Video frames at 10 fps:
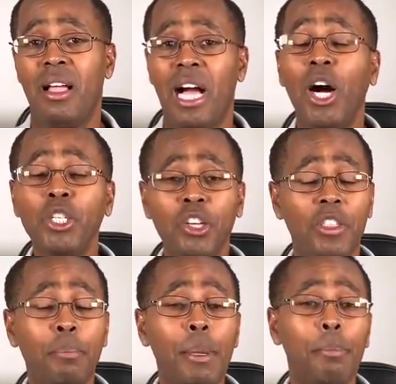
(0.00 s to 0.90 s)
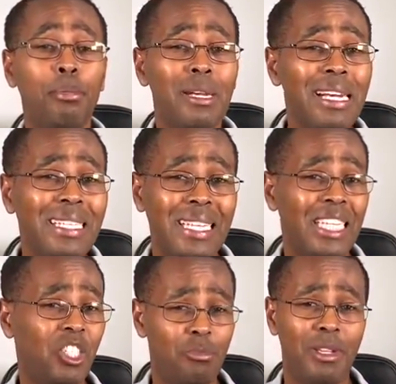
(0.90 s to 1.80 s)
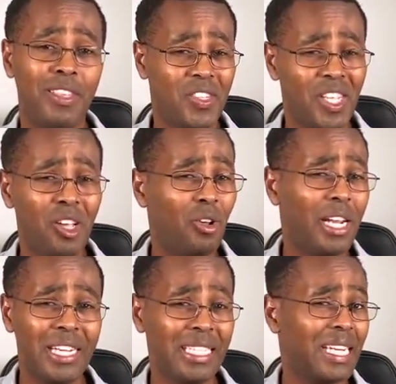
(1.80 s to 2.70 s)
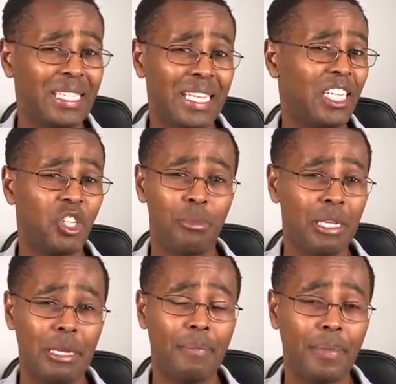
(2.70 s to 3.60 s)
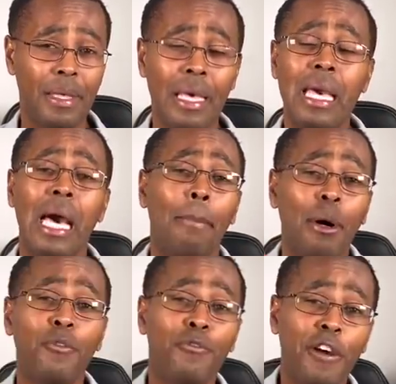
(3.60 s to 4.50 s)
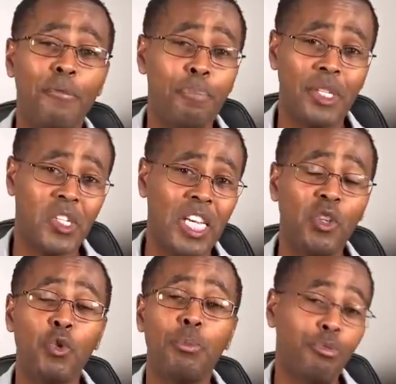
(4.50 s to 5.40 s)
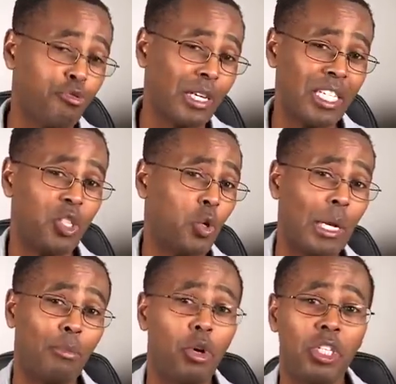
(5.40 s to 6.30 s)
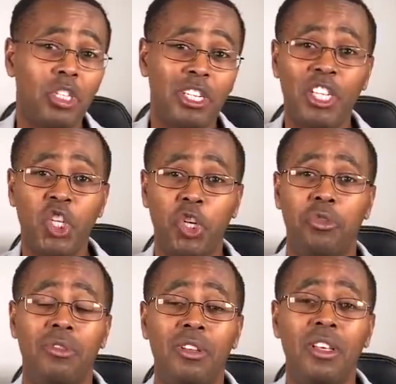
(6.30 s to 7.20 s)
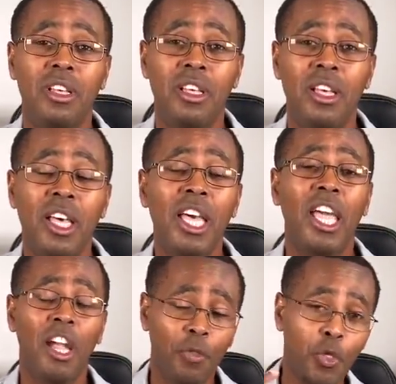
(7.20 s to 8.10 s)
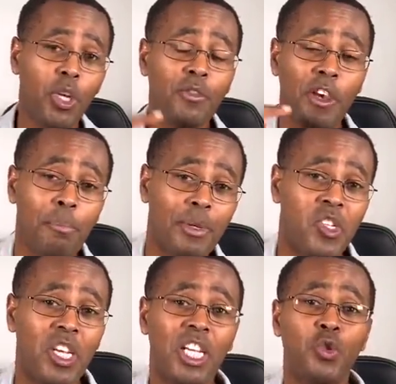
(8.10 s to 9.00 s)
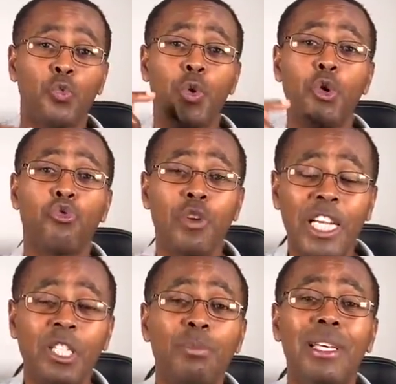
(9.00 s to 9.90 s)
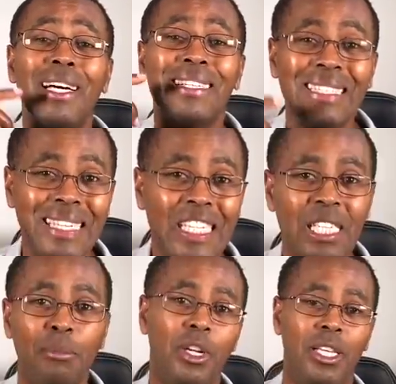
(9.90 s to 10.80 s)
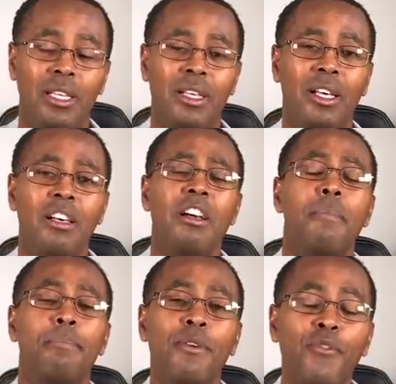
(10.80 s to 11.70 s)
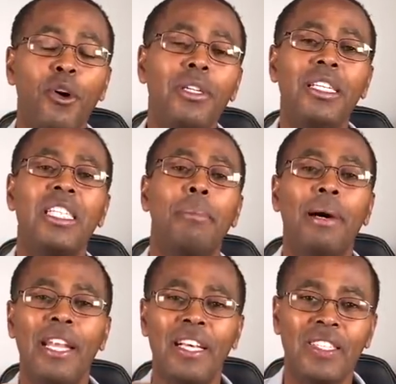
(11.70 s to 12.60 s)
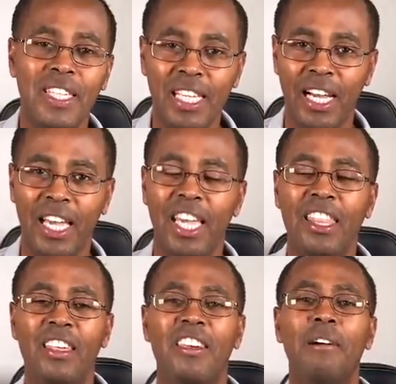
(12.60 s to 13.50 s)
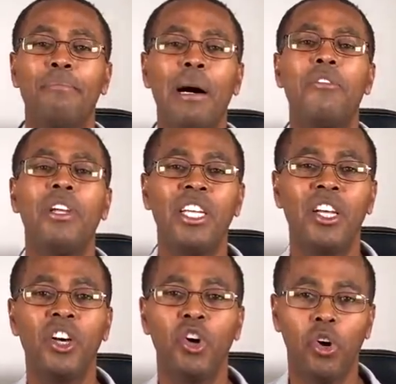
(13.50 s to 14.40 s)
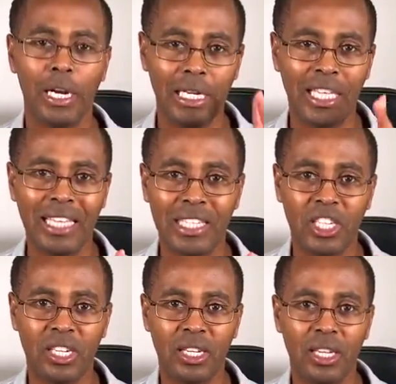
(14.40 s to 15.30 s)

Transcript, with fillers: Out of the people listening to me, the single ladies listening to me, about 5% will practice what I'm going to teach you. And those 5% will write me a testimony before December next year. Either they are married or engaged.